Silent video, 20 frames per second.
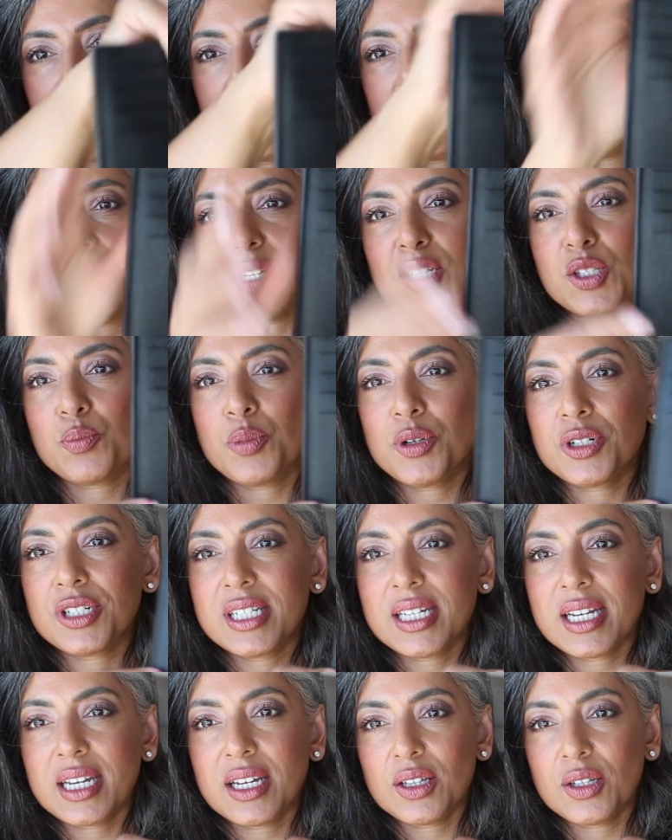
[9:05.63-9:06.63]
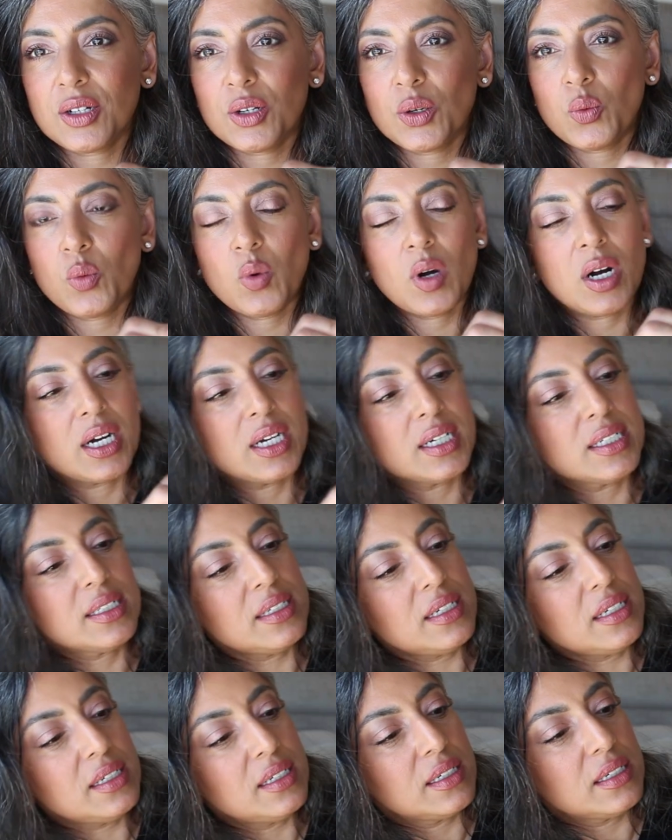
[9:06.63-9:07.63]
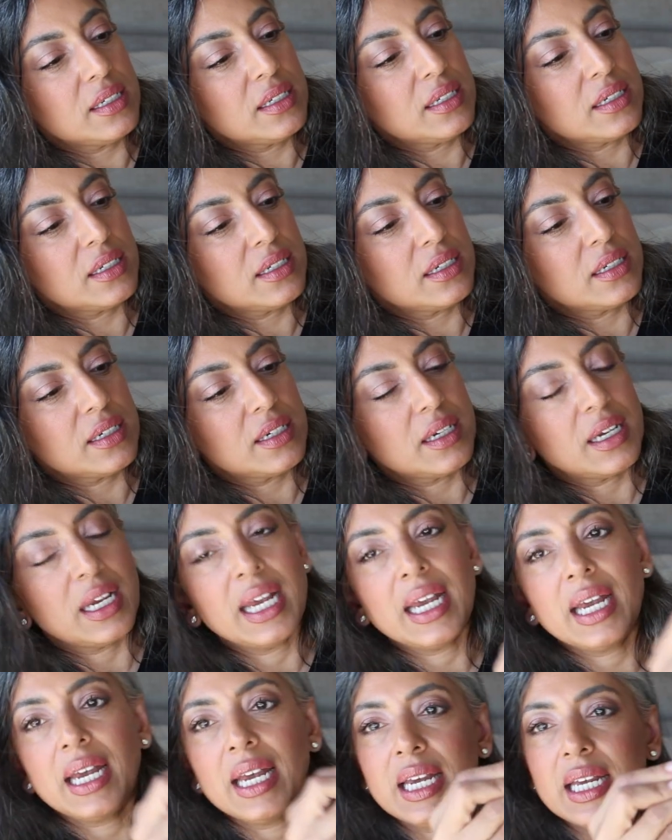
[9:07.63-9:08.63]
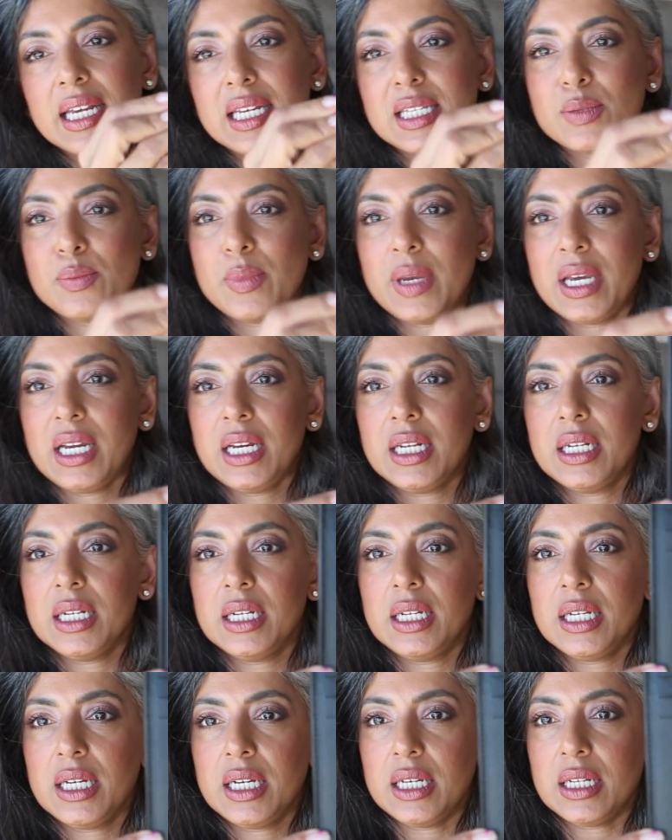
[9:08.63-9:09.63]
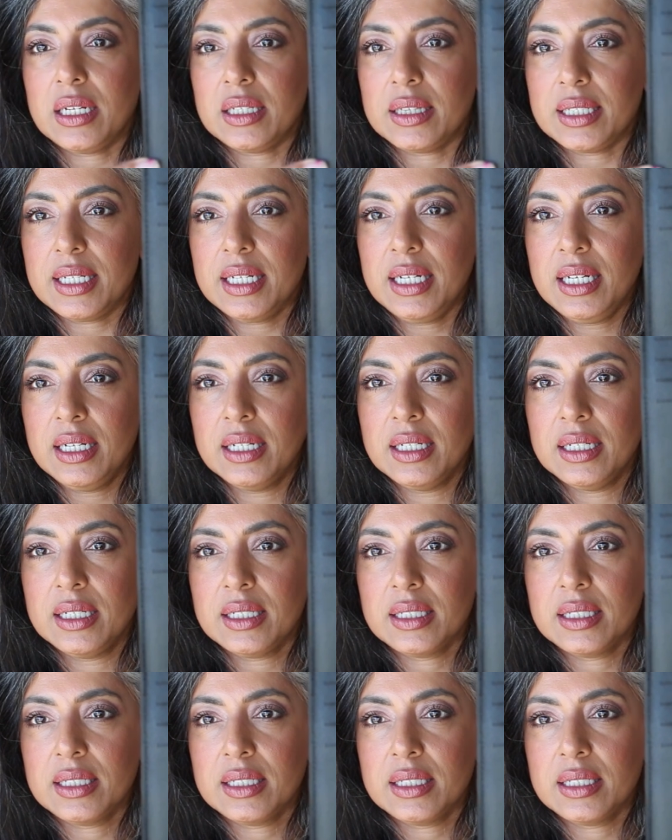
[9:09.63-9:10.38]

And this particular one is made in Italy.